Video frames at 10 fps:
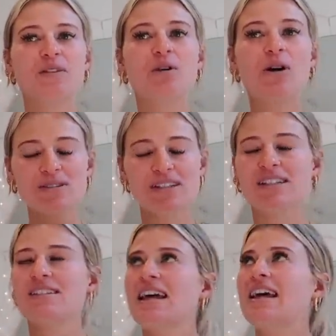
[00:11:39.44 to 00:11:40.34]
What I was
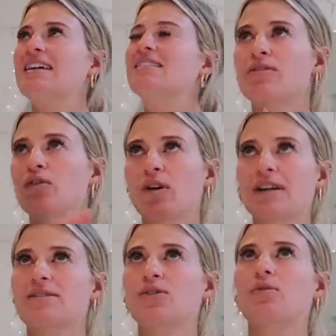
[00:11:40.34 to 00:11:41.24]
gonna say is, before
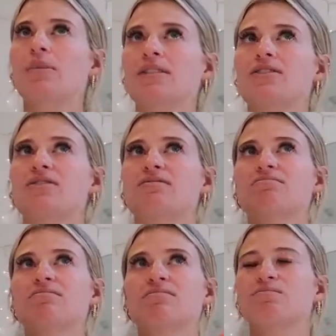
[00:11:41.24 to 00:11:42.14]
I saw much
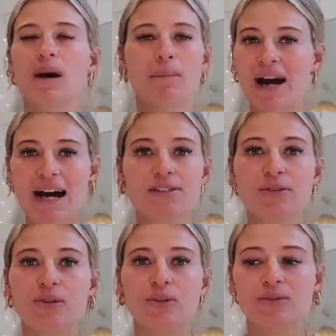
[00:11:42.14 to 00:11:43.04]
bump
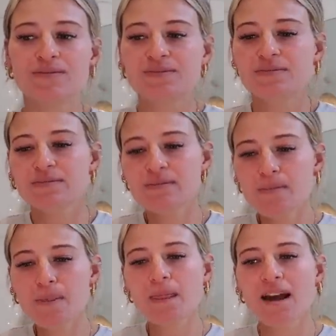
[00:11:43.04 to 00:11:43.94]
at all,
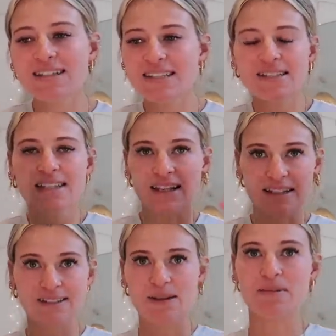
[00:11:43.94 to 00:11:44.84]
I did see
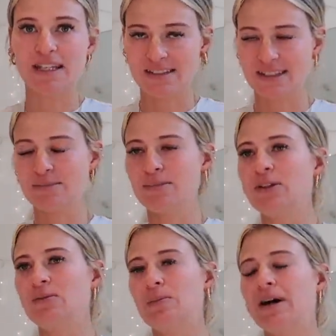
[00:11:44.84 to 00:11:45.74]
like some things like the
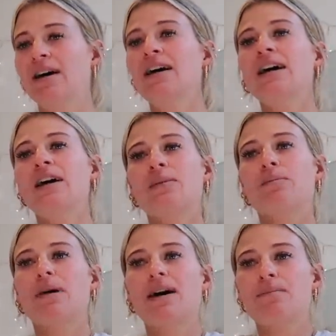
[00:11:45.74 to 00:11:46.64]
boobs, but
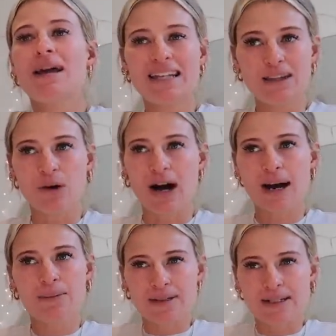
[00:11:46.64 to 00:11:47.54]
mainly what
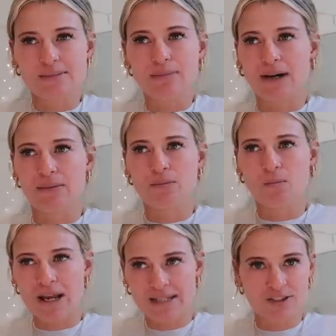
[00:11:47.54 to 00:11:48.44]
happened is my
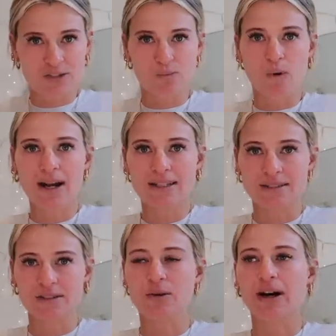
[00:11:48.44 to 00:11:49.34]
waist just
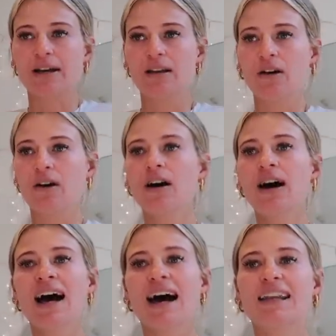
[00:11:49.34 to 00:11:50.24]
widened quite a lot,
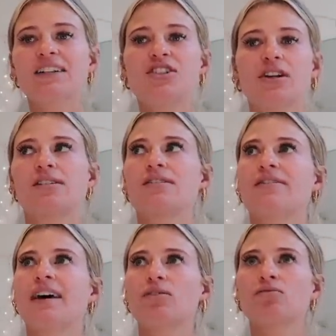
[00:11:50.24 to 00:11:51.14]
and I just
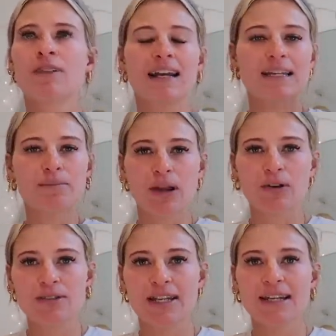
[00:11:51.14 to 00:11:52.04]
felt really
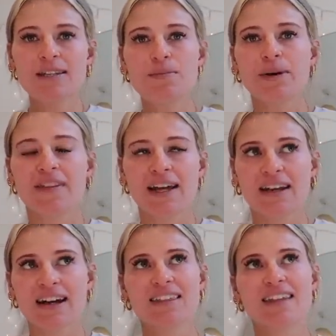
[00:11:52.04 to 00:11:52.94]
bloated. But
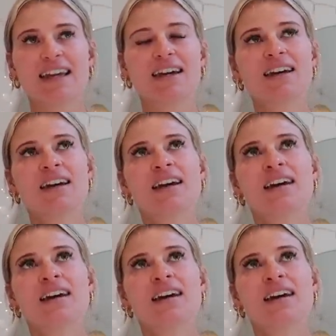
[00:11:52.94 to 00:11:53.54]
then I think